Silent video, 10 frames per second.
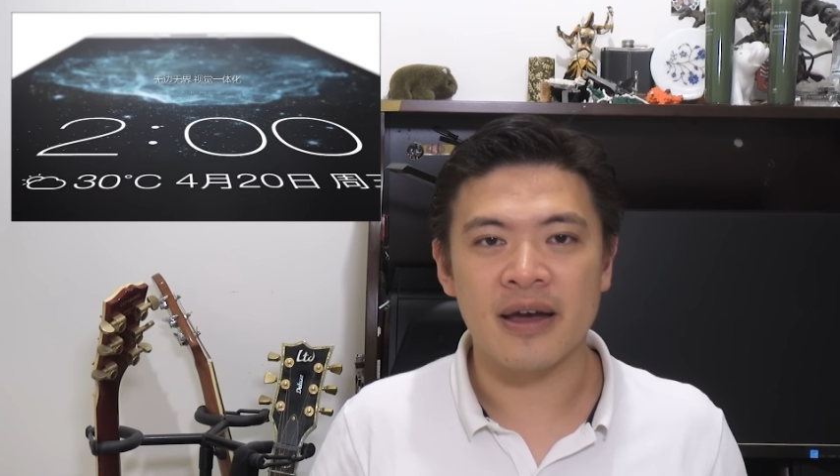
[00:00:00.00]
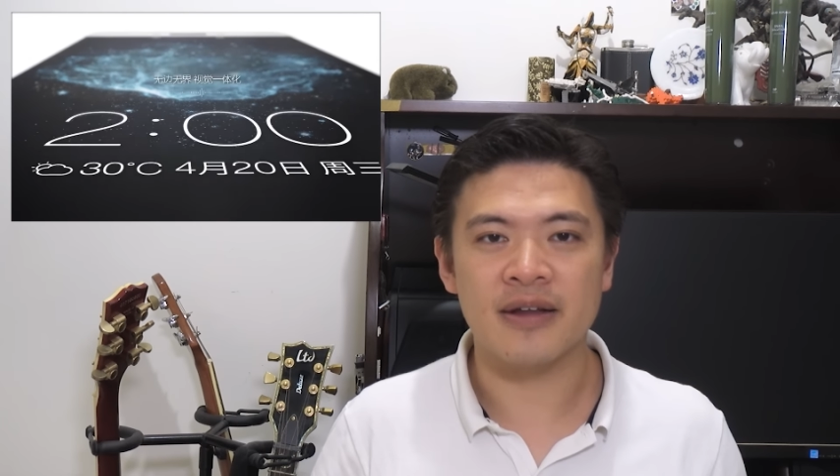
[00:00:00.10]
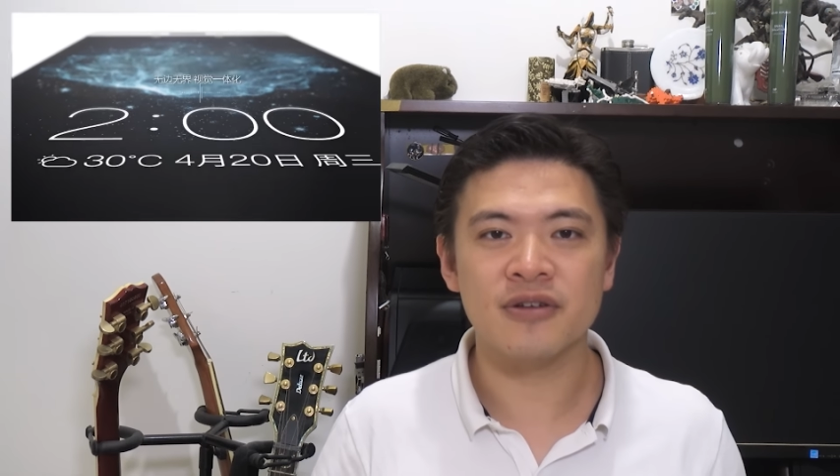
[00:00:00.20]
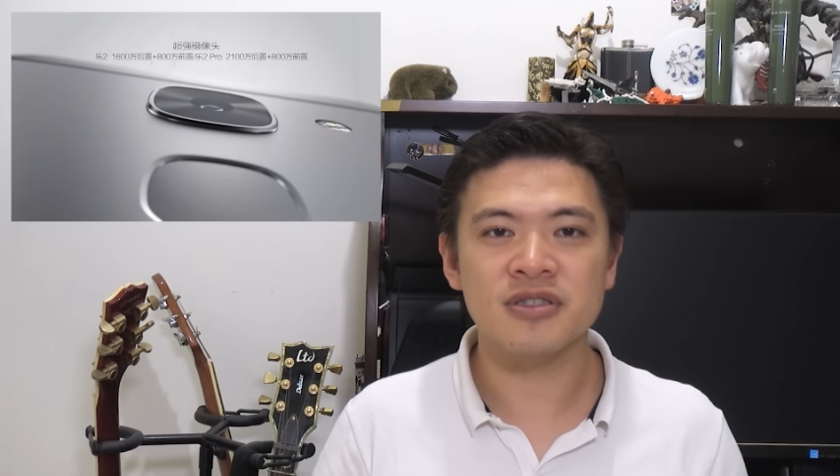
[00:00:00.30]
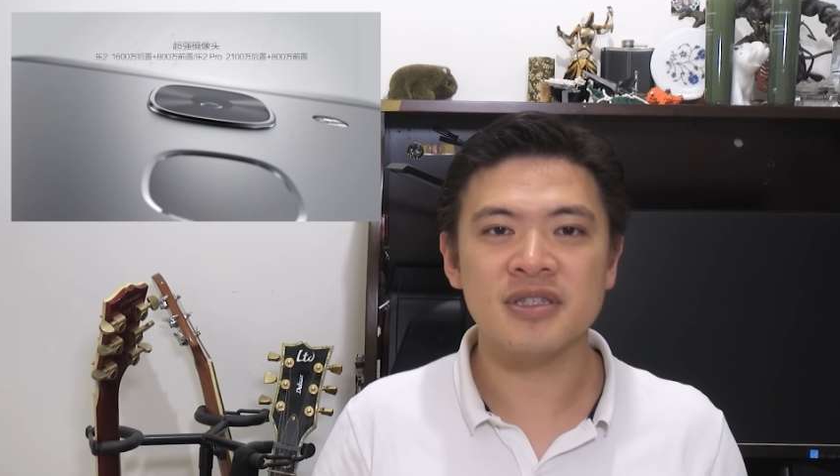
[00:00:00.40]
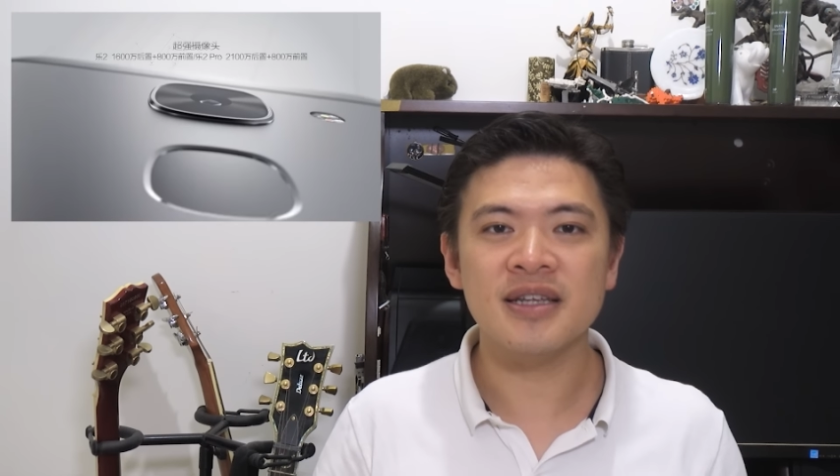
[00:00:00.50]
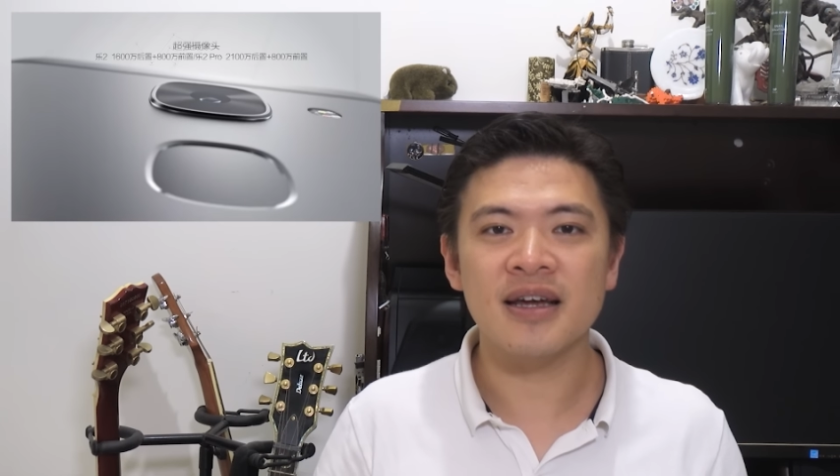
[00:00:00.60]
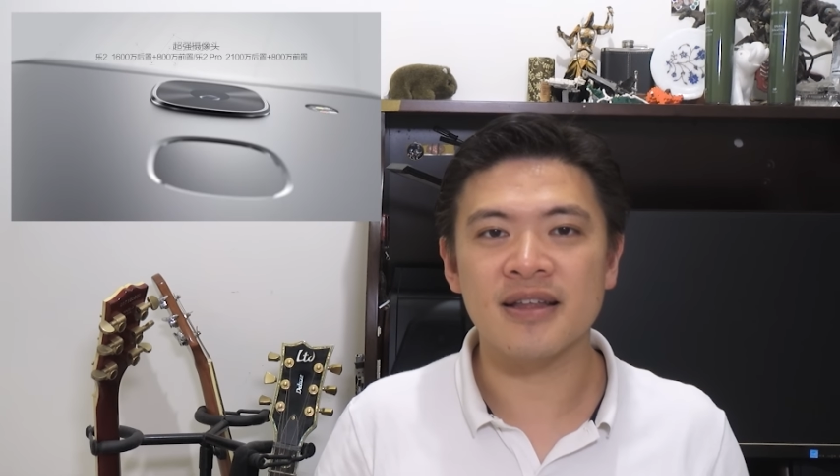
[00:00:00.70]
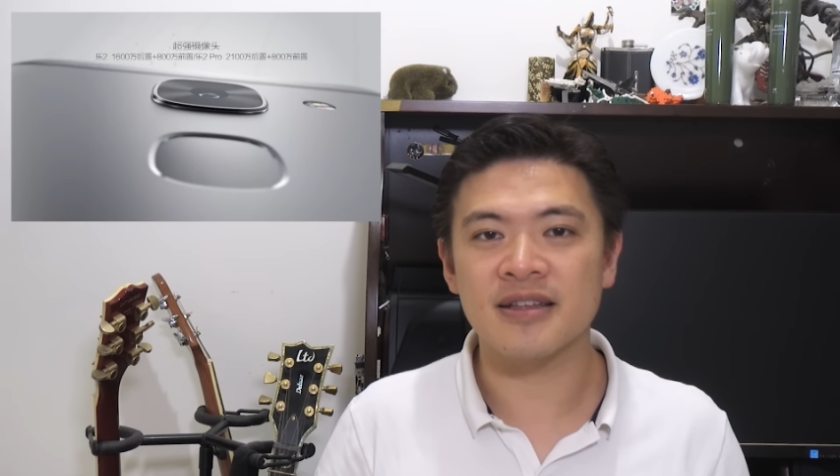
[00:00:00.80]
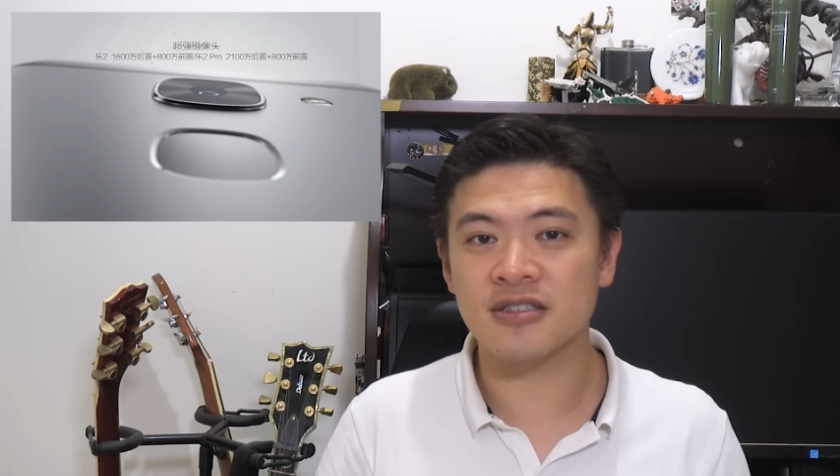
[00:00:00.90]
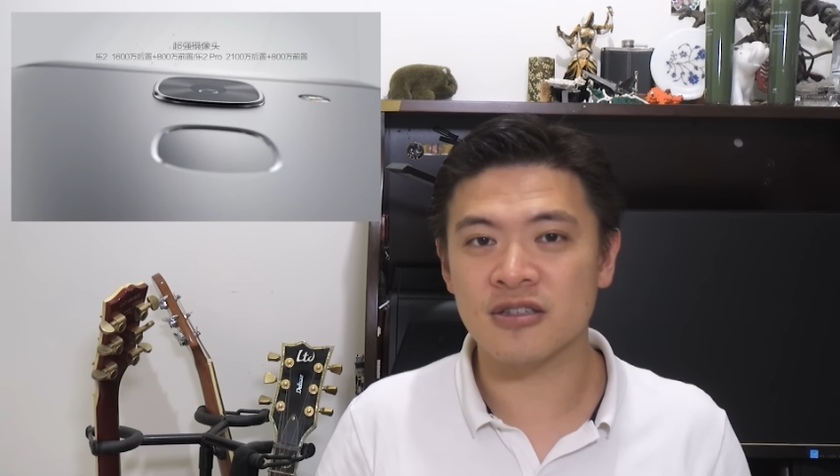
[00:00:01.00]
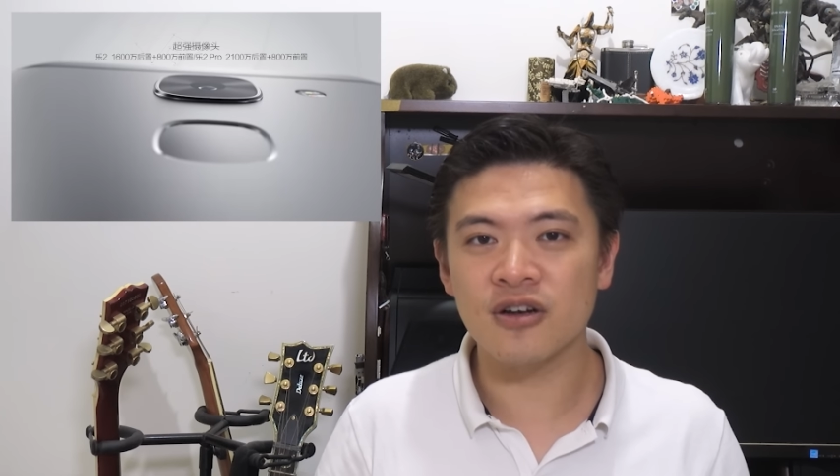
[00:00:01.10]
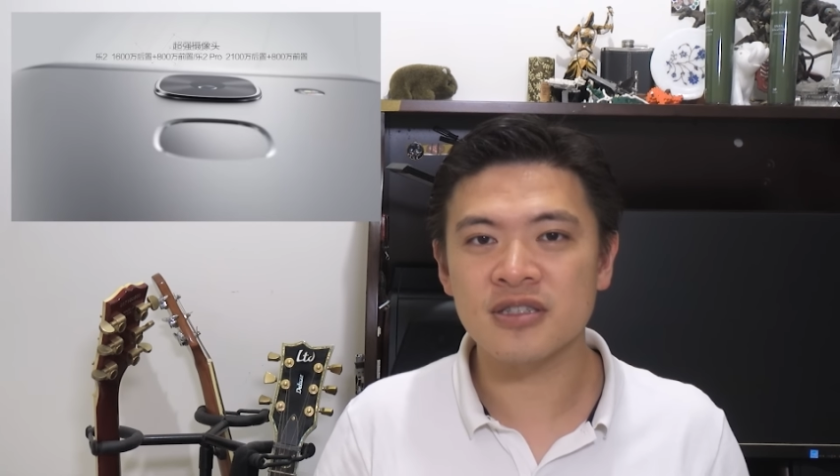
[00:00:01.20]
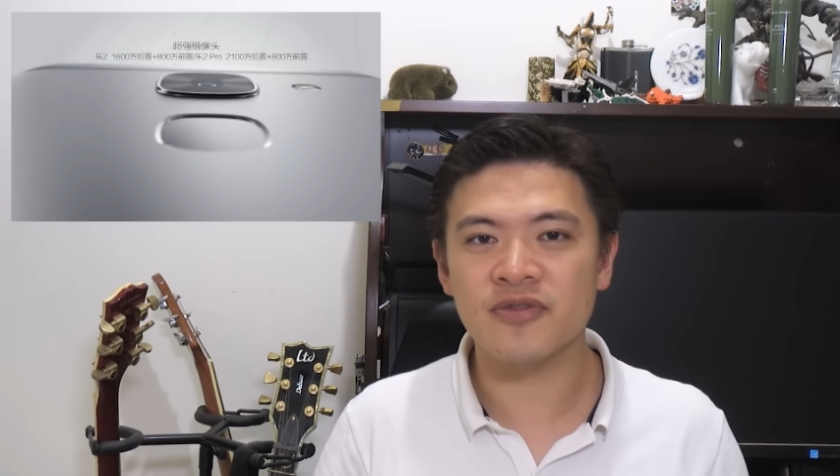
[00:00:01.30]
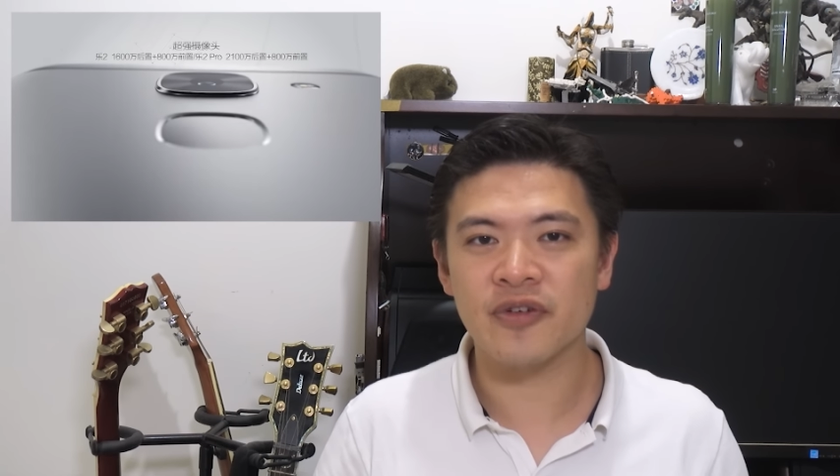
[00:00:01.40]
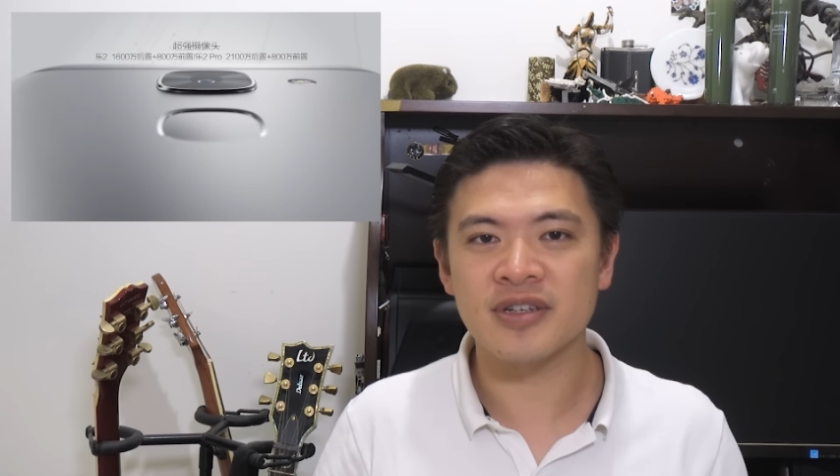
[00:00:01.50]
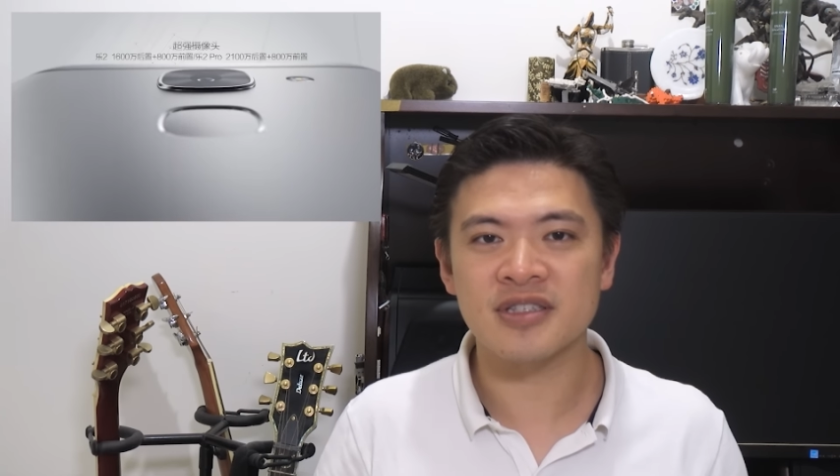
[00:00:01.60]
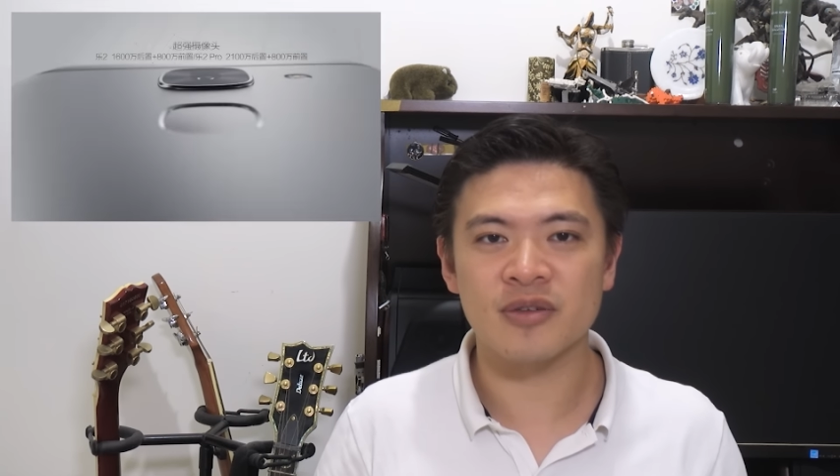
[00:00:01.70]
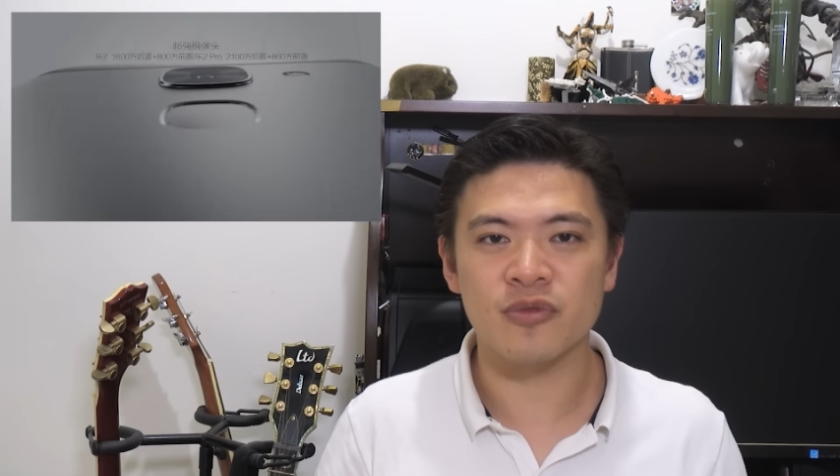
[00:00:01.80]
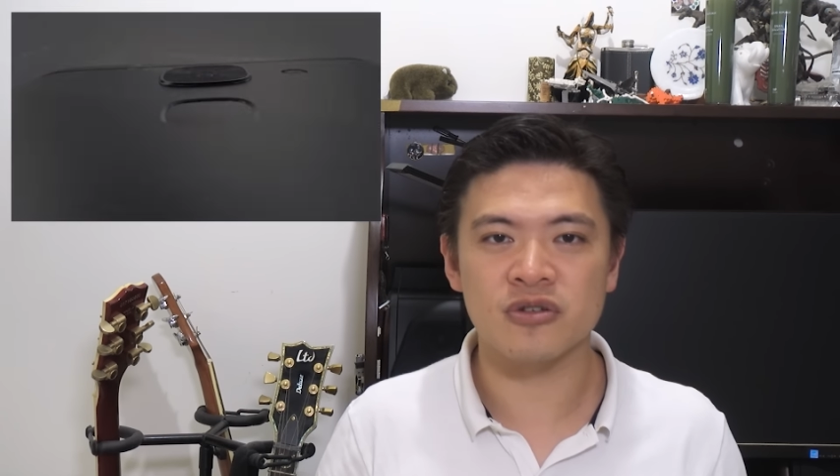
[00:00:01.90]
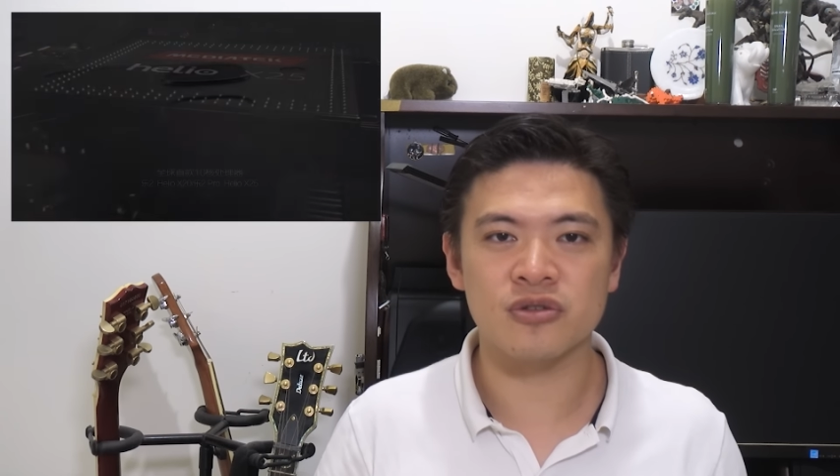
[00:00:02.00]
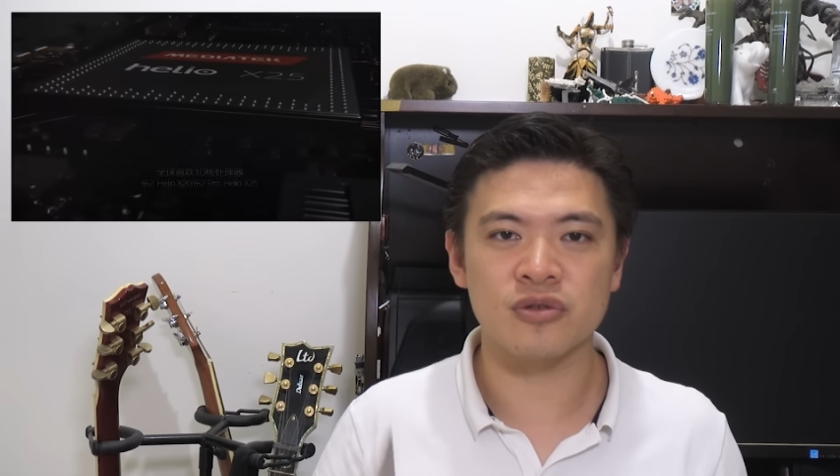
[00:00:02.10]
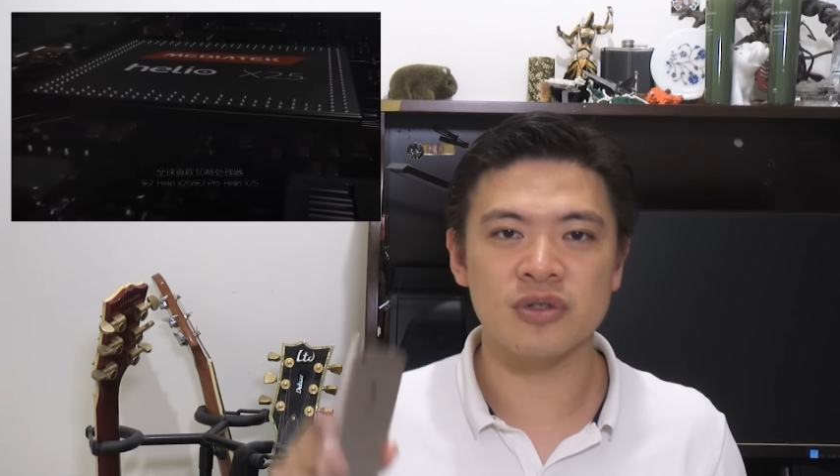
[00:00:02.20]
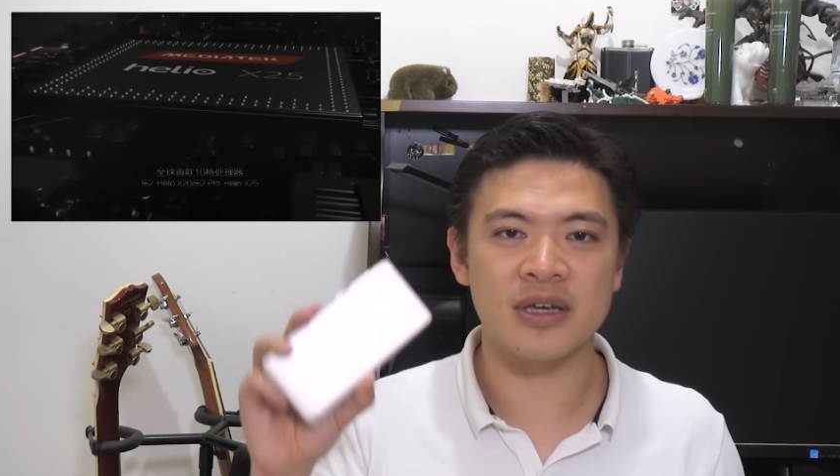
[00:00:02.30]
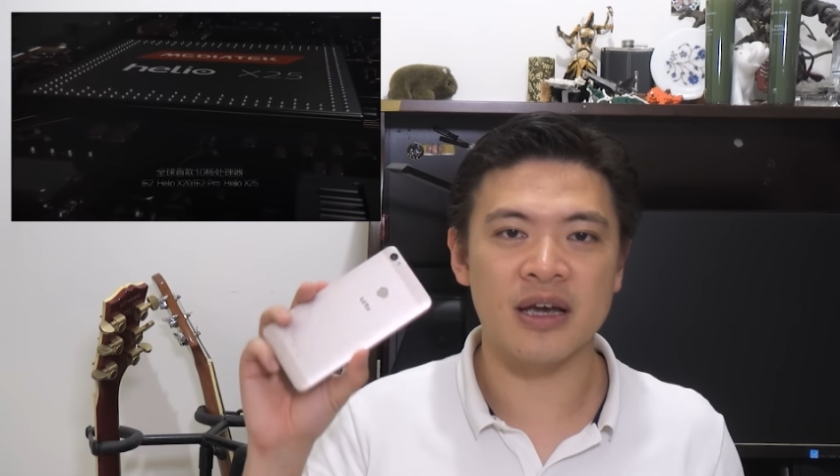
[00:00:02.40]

and you'll see that it looks very similar to the